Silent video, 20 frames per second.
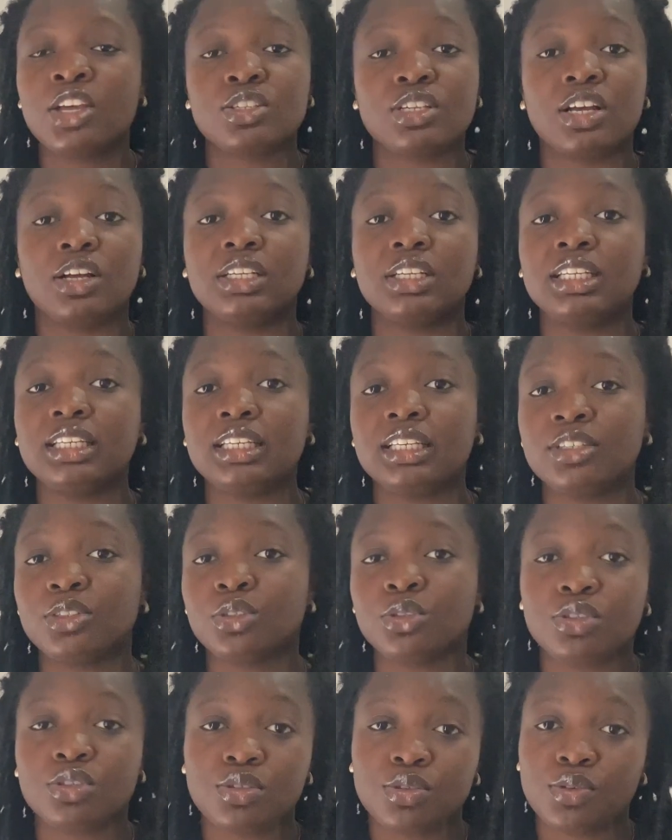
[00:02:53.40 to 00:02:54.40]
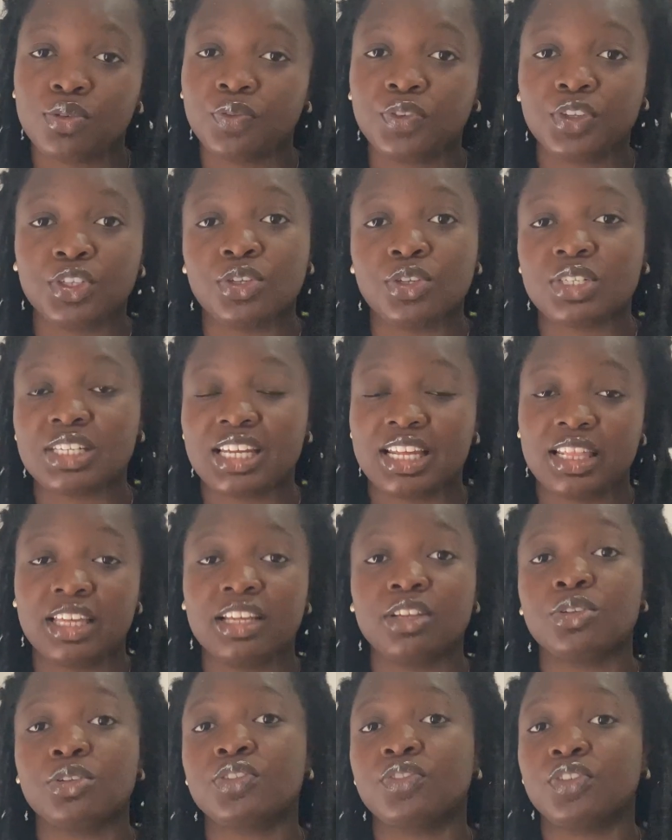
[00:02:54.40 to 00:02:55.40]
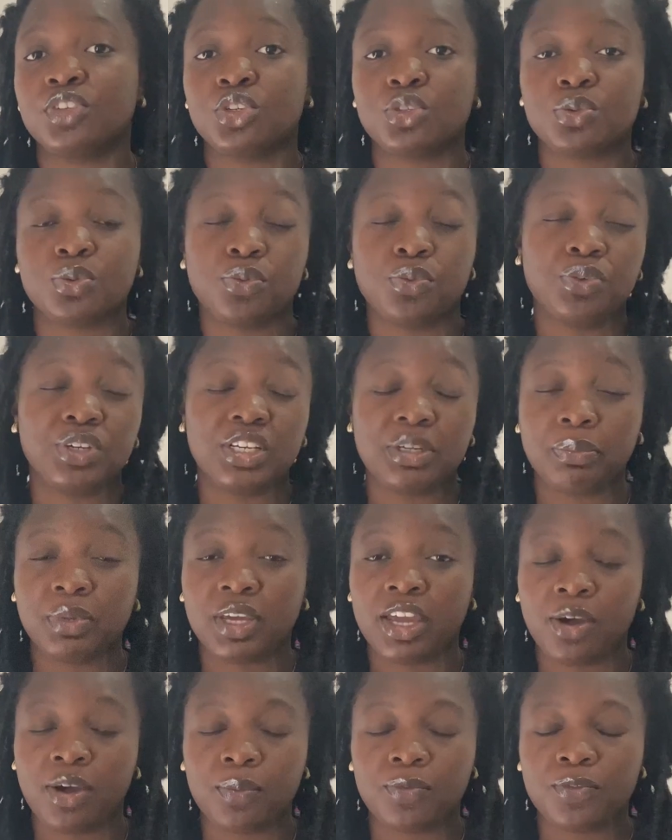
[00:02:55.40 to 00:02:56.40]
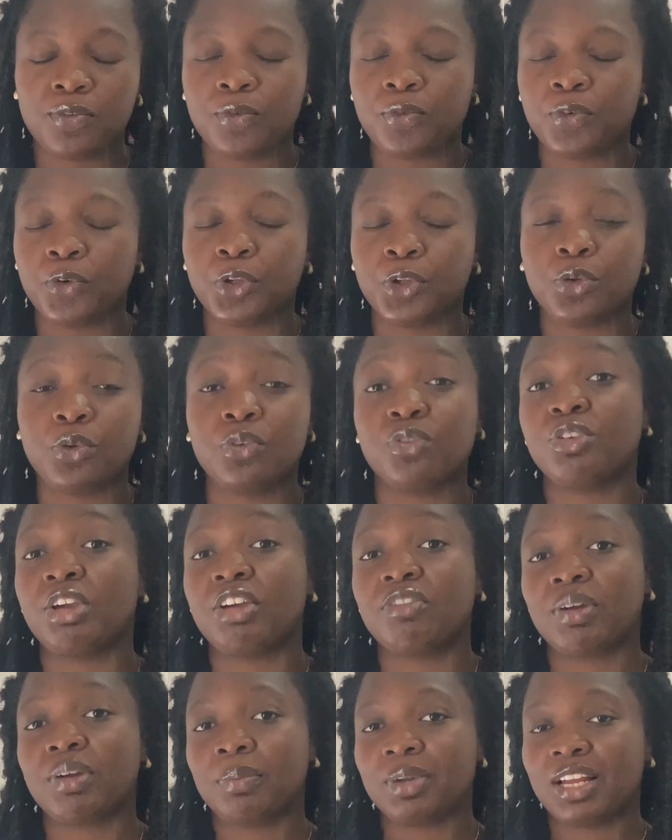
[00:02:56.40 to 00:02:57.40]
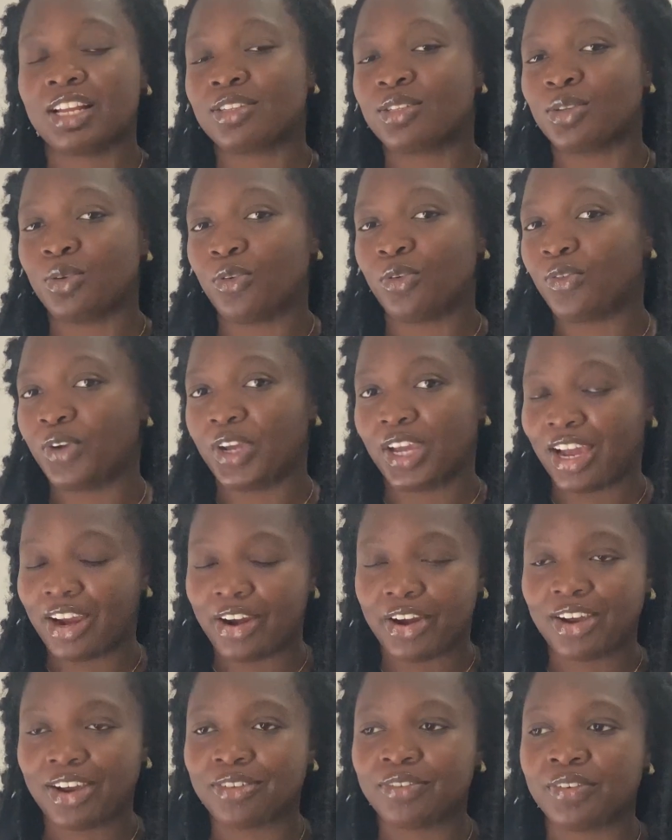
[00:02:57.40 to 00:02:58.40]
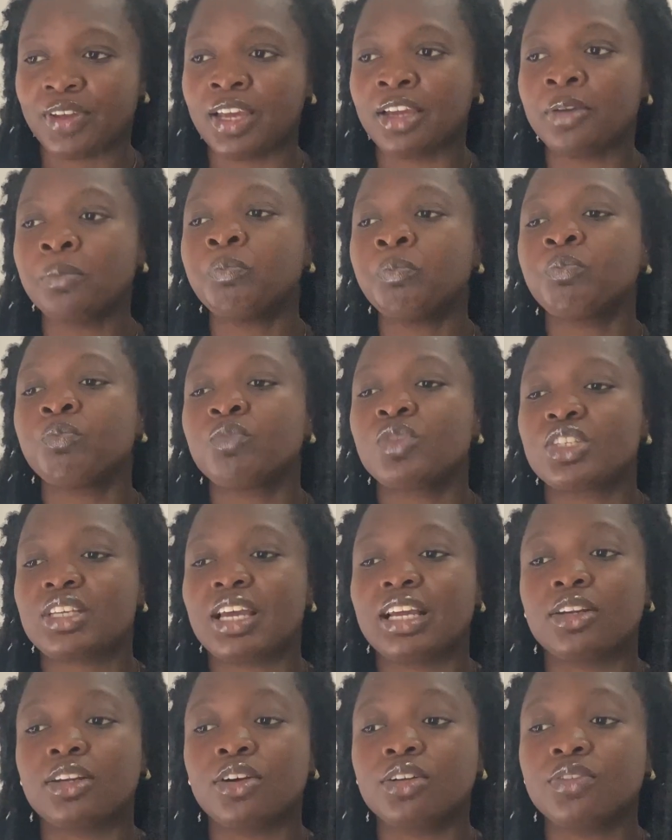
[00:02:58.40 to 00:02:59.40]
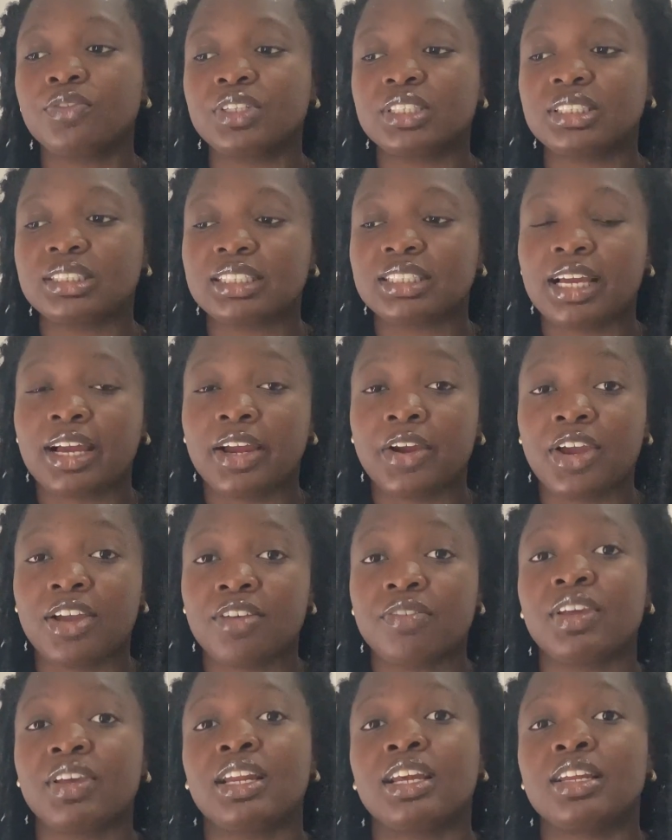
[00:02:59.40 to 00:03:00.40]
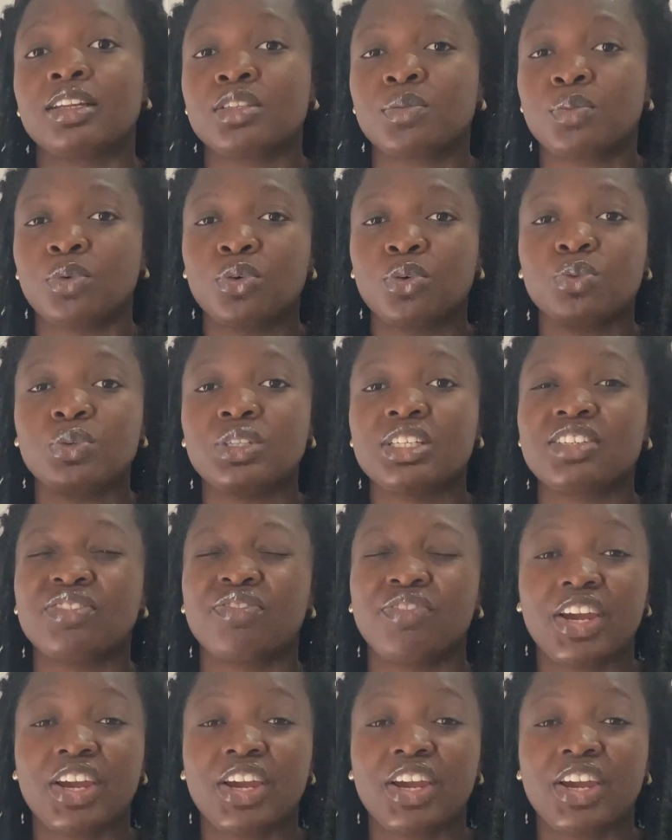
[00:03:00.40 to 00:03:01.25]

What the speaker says: So I'll link in those two videos. I think those videos will really be helpful for you if you ever plan to go for a career fair. So I'd gone for this career fair and I'd spoken with this